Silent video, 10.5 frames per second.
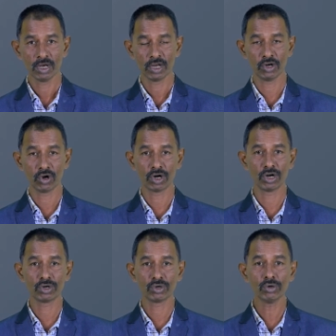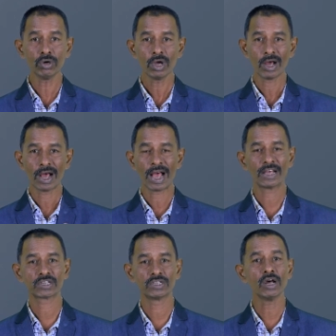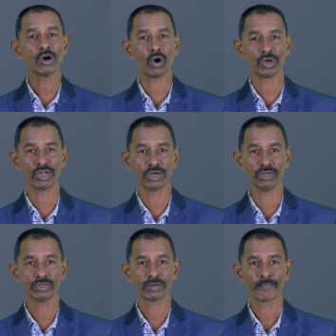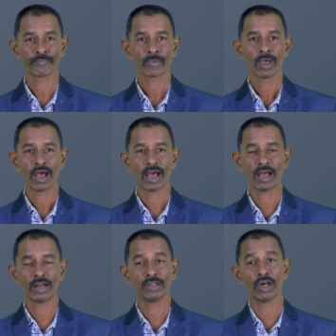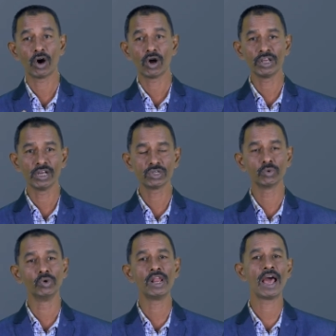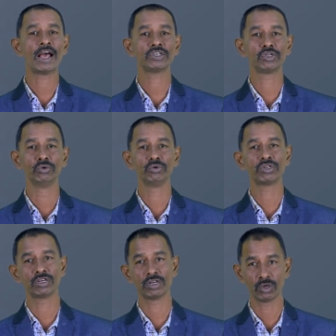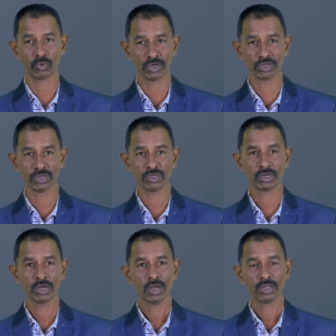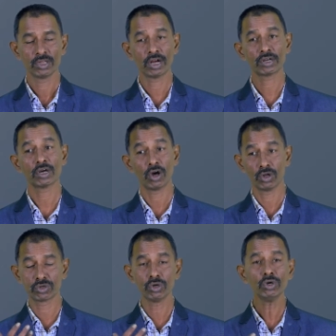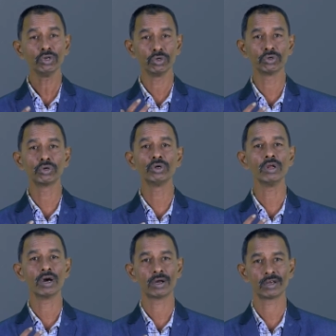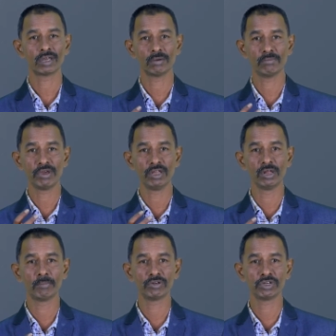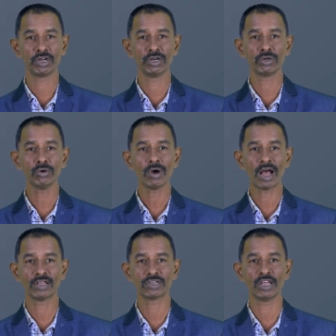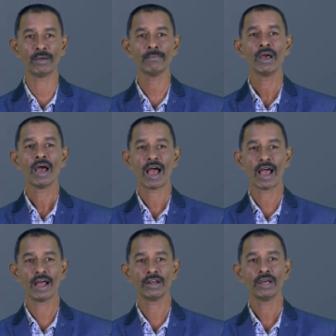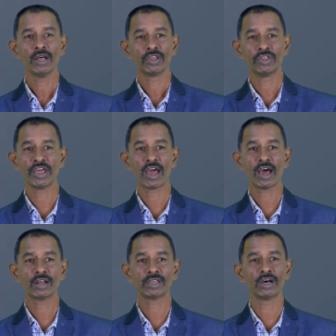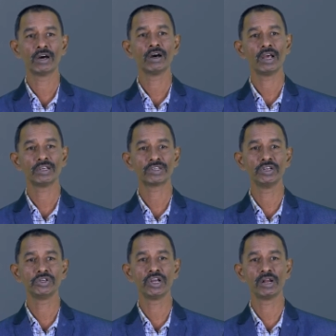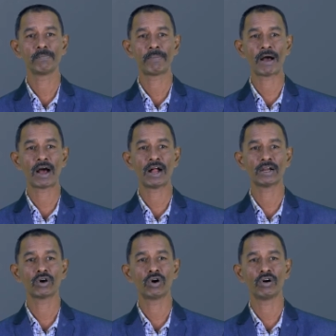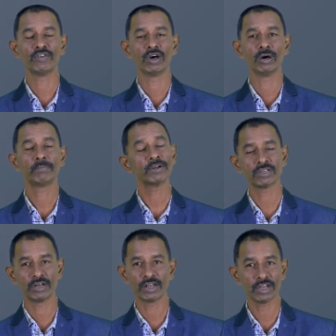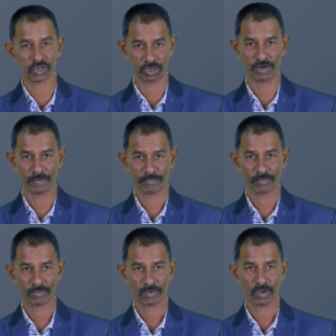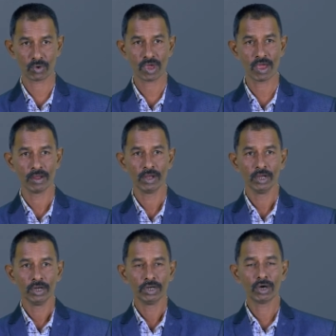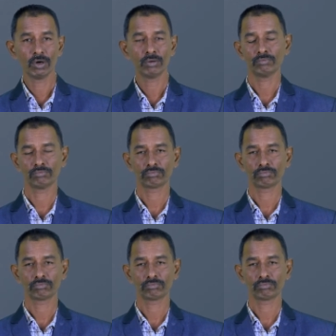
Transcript: in order to ask the audience, and the audience will ask you certain questions that also you should be in a position to answer them, and they are the essential part of the presentation. Okay, now